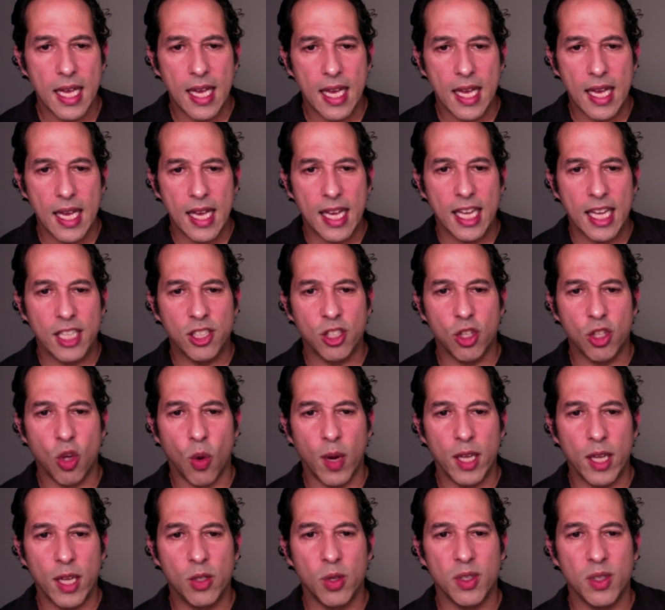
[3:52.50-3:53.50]
It's
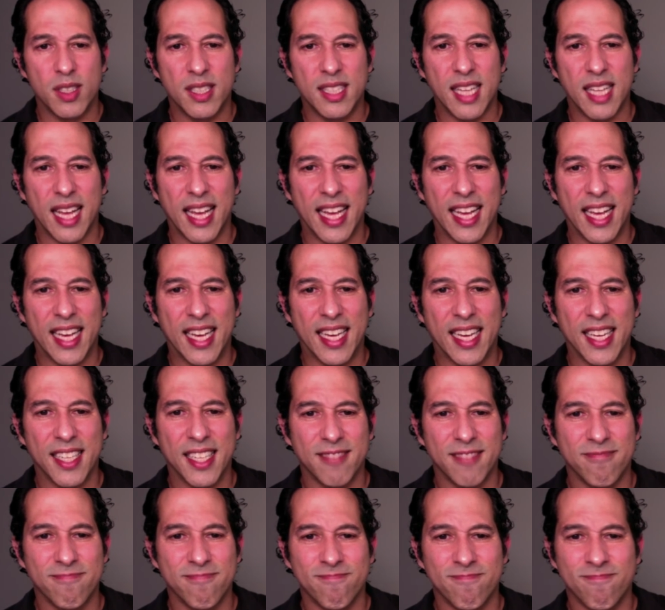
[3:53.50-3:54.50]
going to take
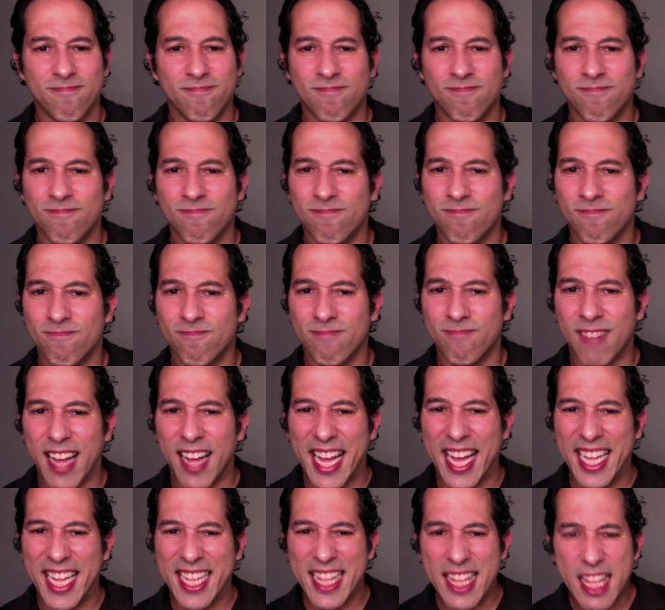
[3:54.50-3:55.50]
a
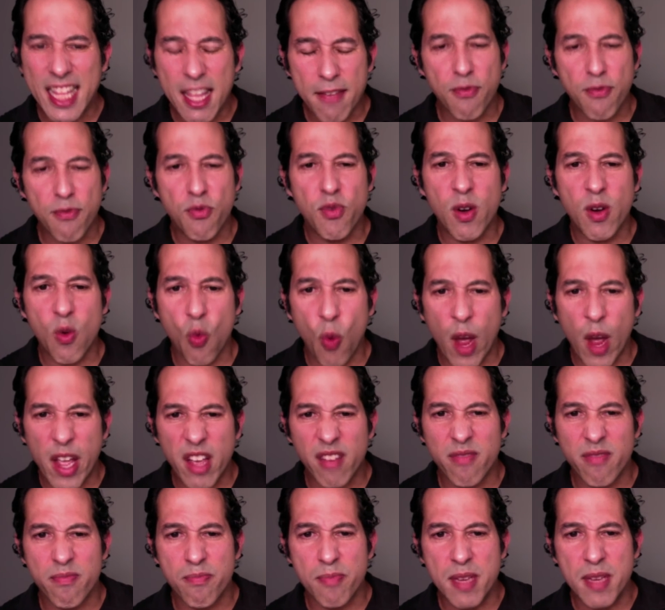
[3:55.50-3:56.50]
different way
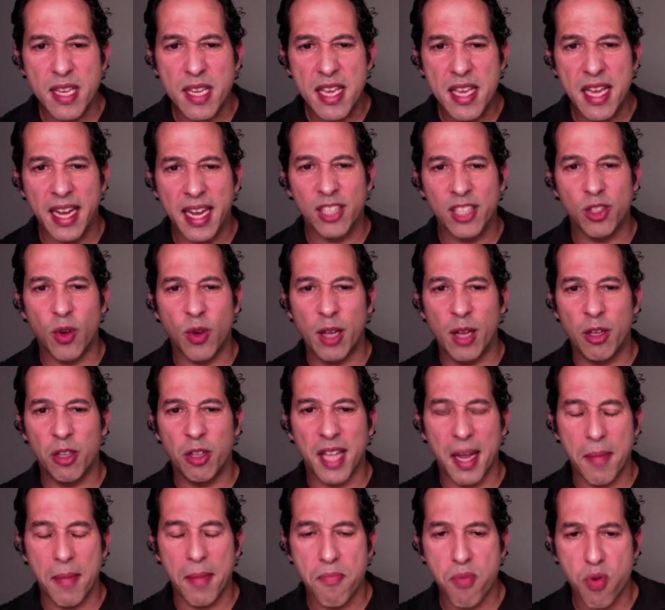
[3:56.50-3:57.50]
of being. It's going to
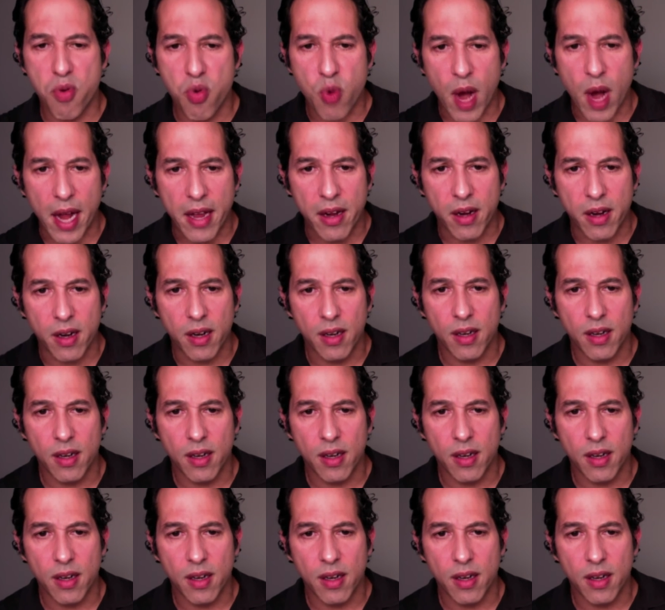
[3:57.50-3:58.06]
take prayer.